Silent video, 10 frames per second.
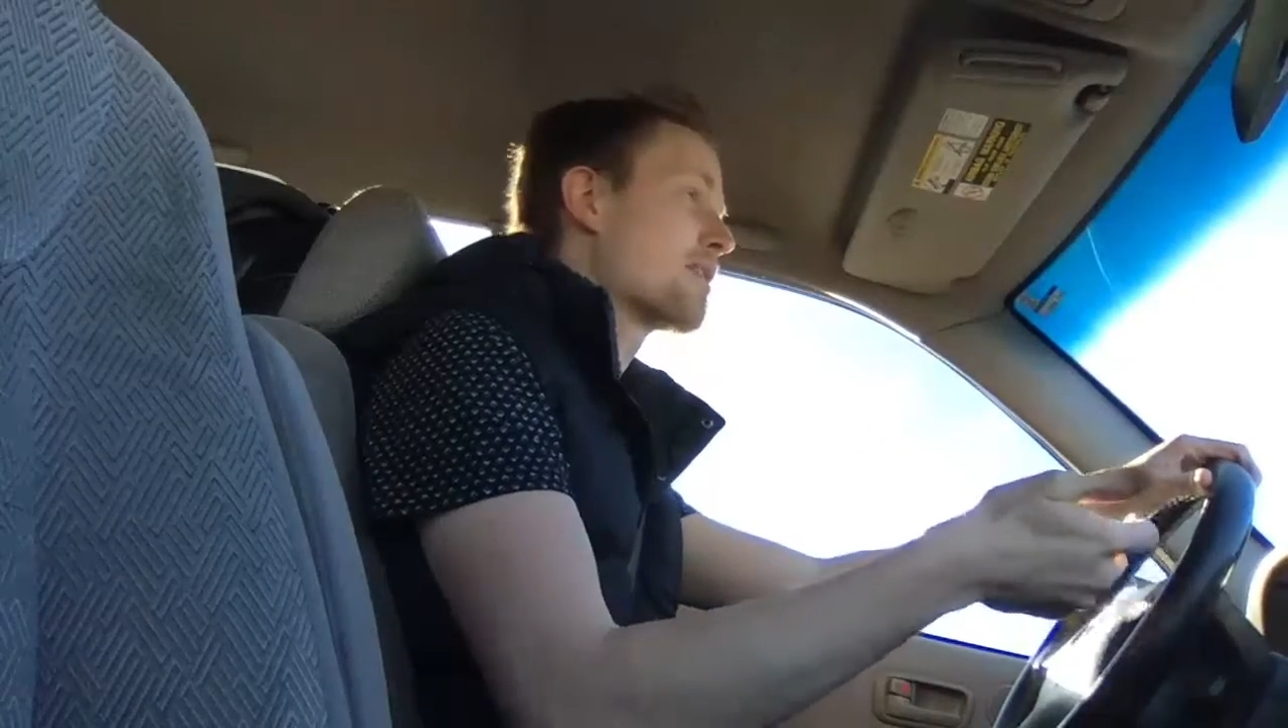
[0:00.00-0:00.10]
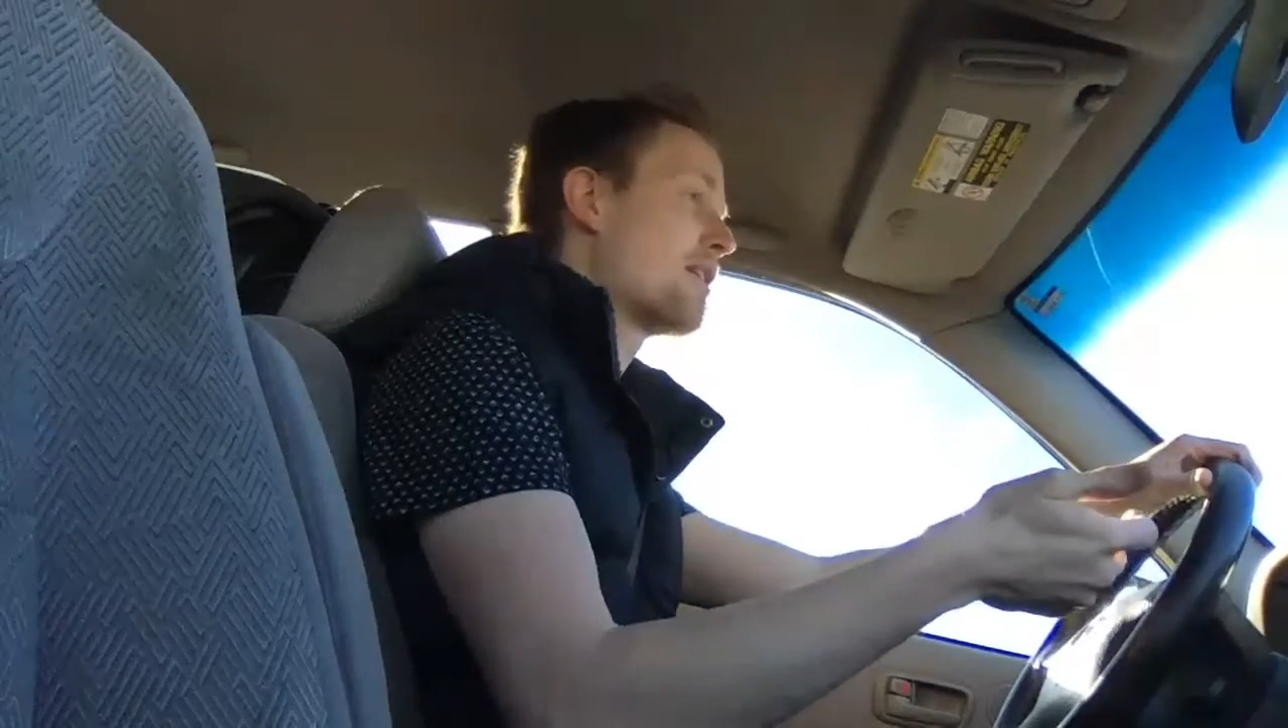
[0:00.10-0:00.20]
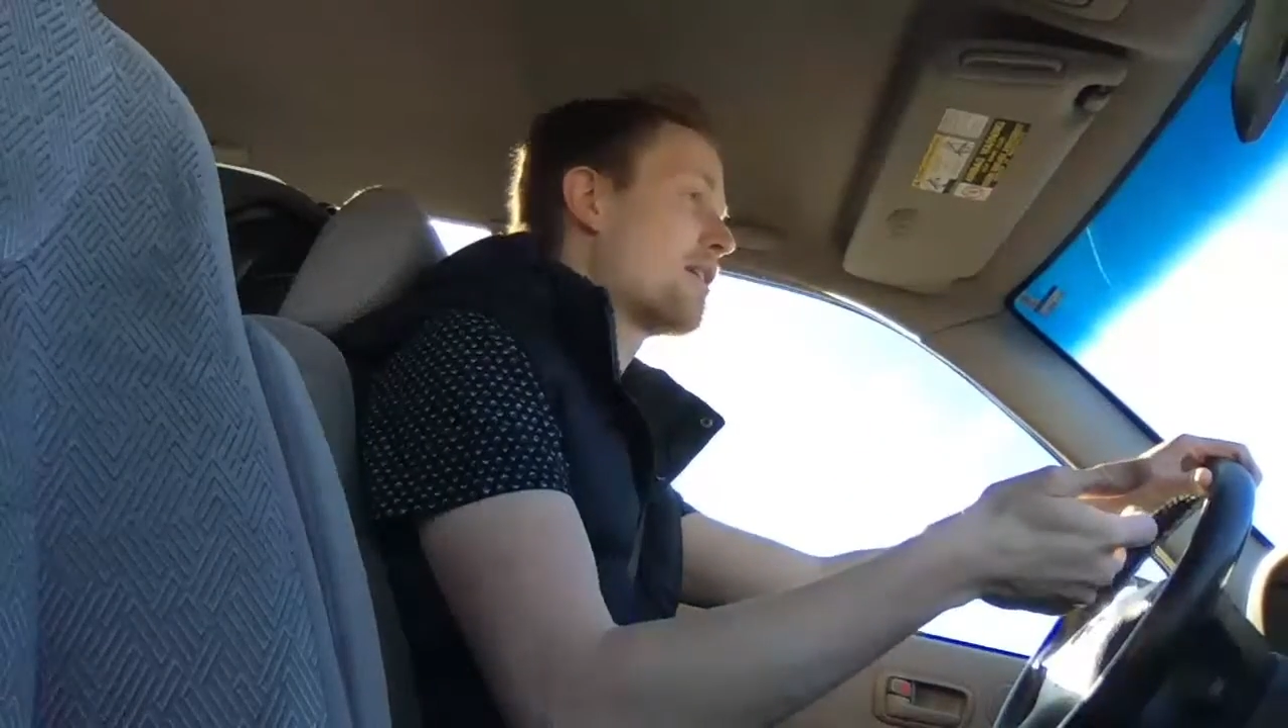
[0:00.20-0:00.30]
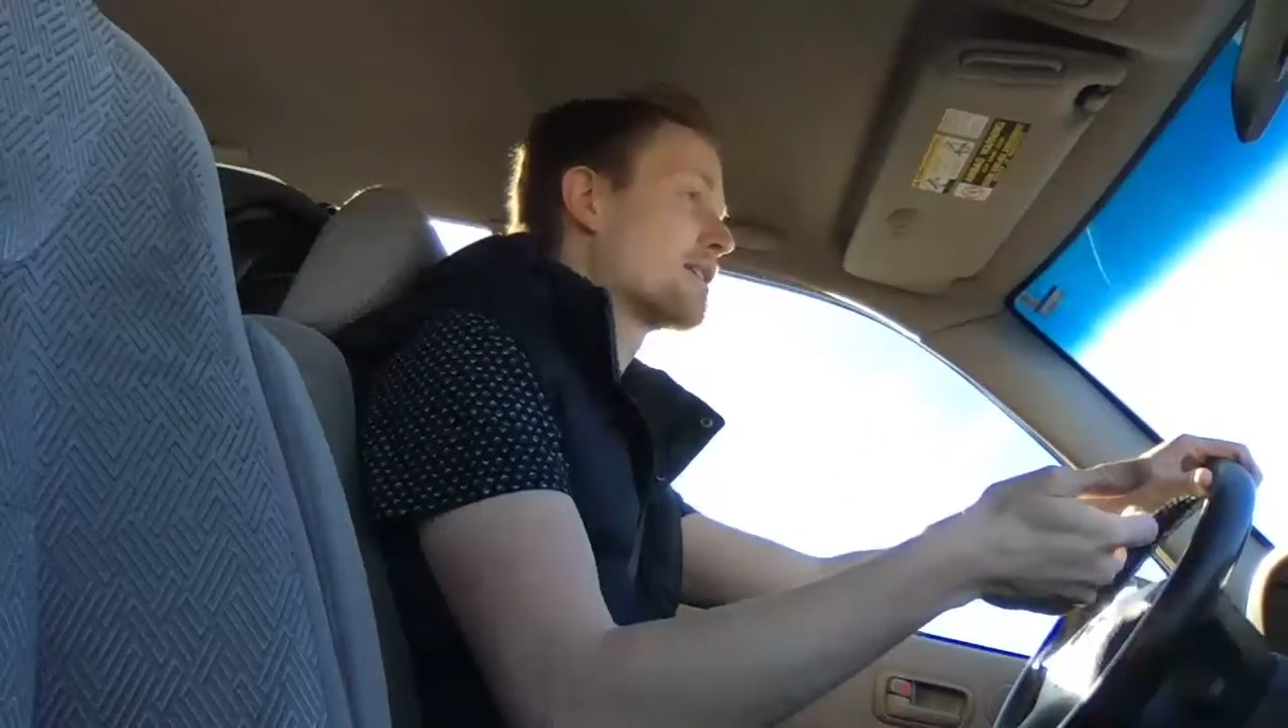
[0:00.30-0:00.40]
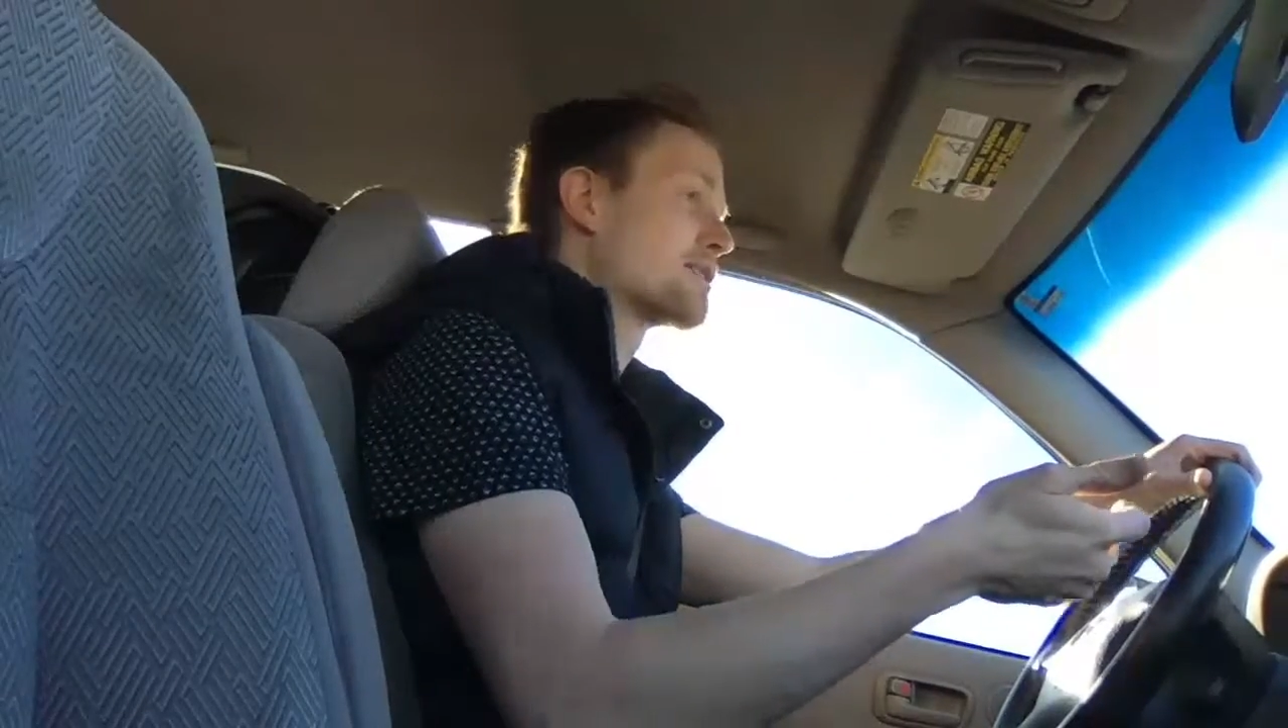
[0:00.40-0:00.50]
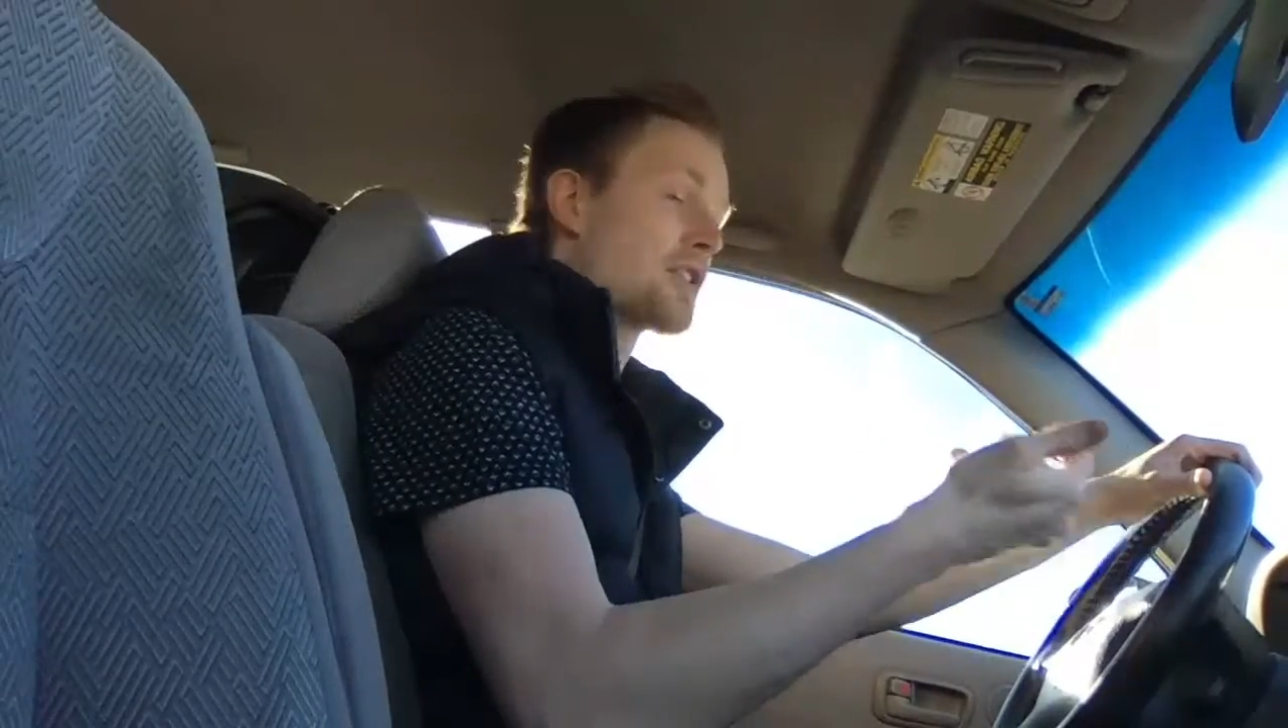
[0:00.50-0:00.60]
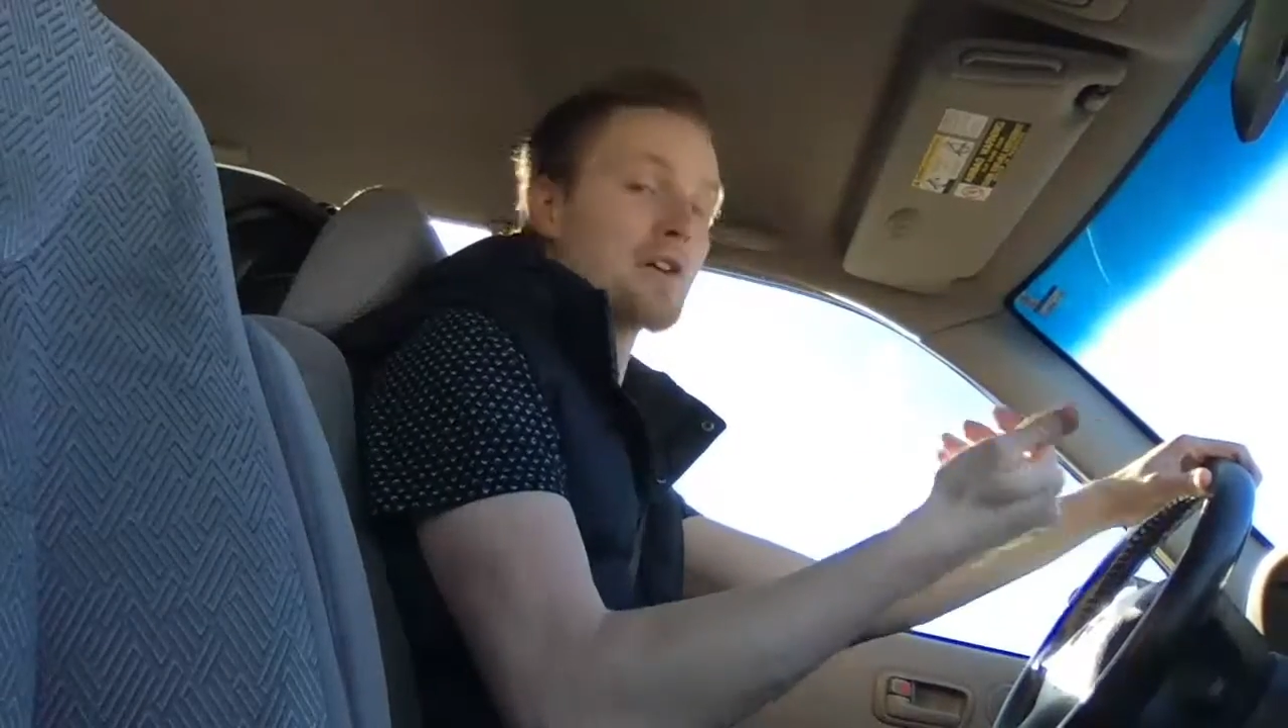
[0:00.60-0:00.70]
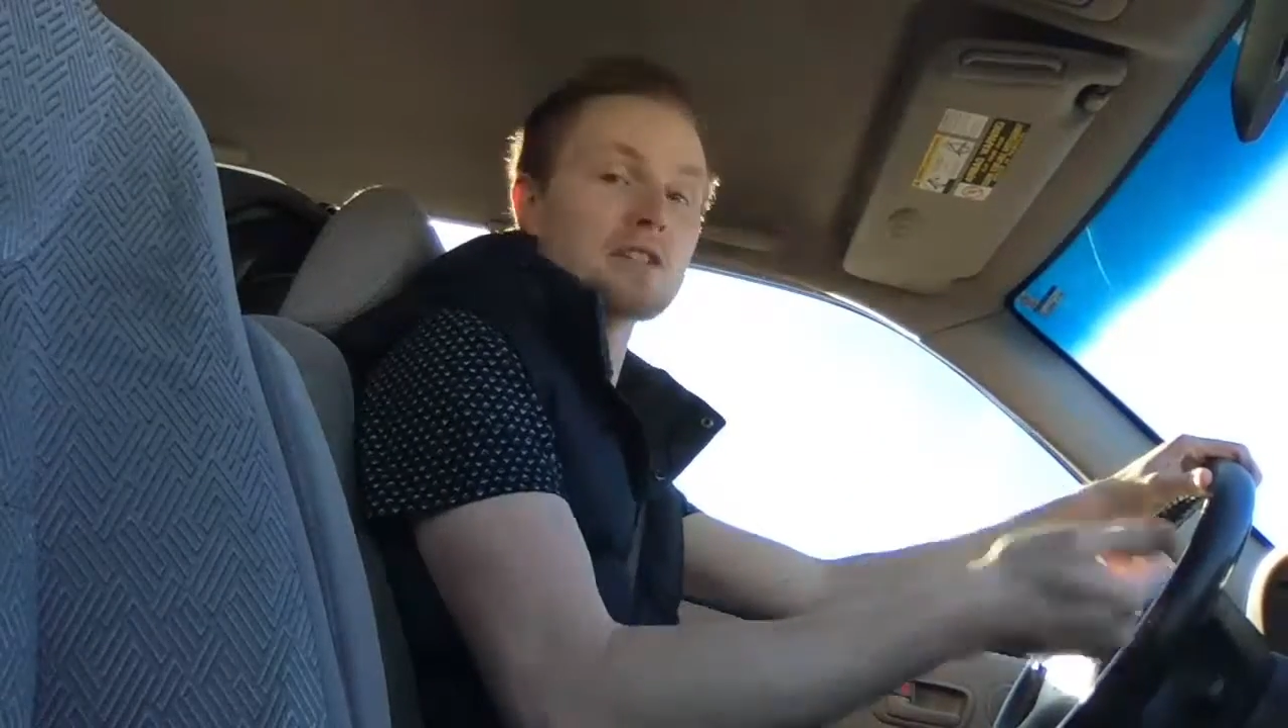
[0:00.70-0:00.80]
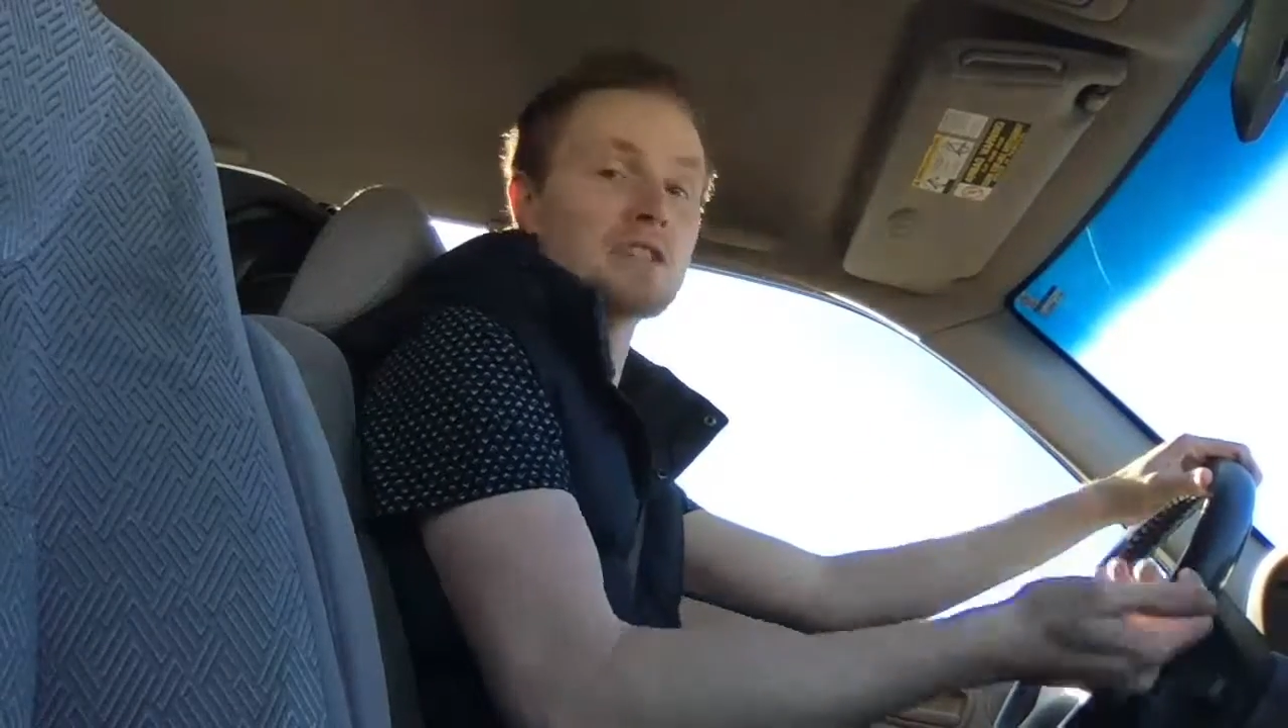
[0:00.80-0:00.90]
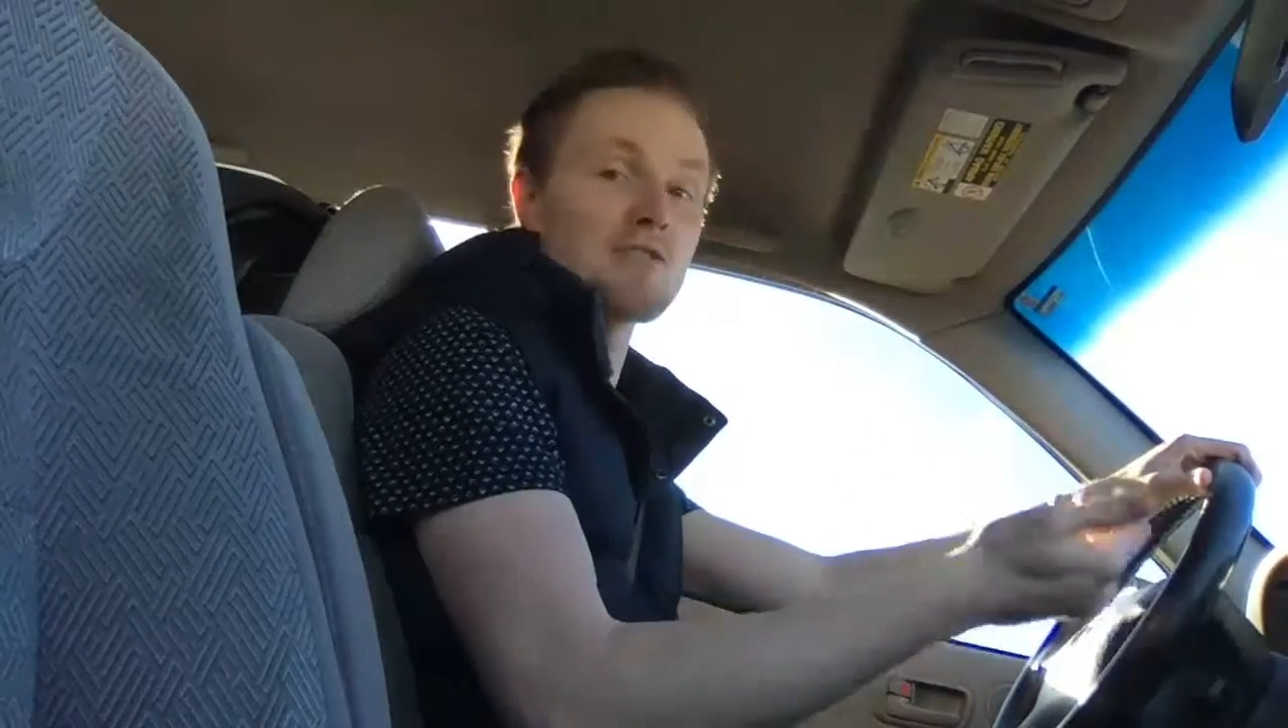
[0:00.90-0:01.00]
called
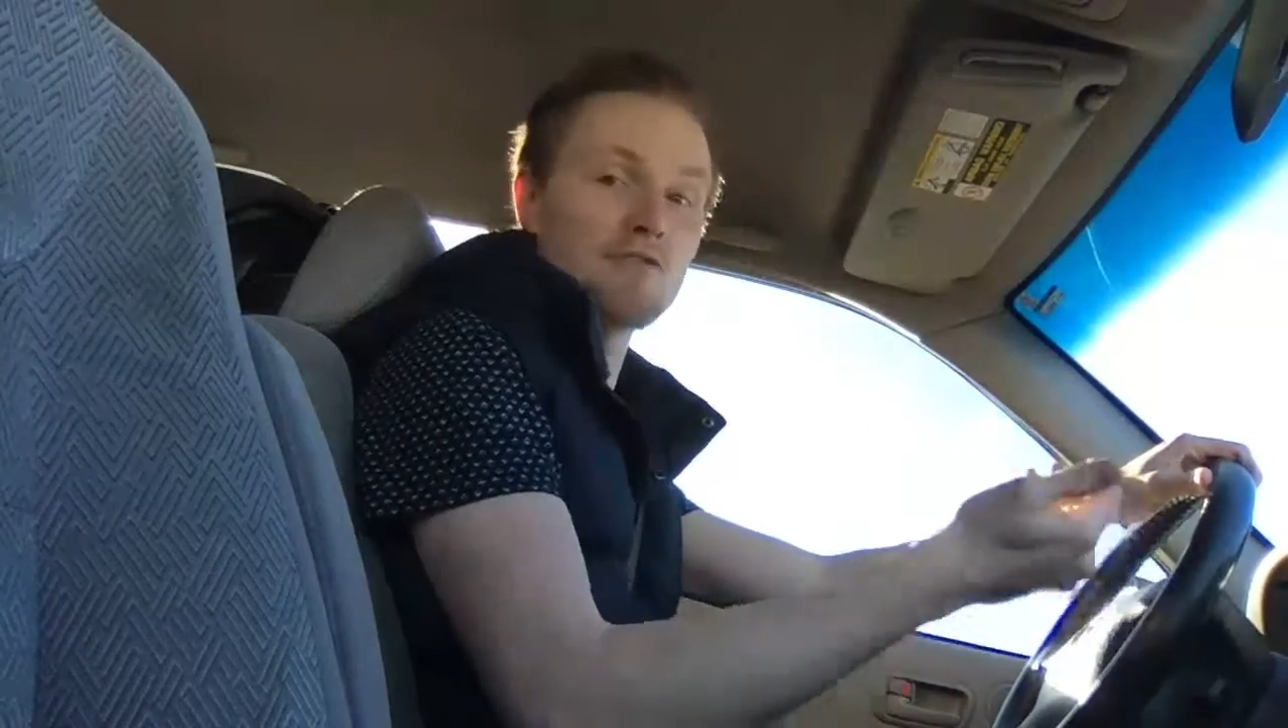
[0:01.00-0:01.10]
Songs That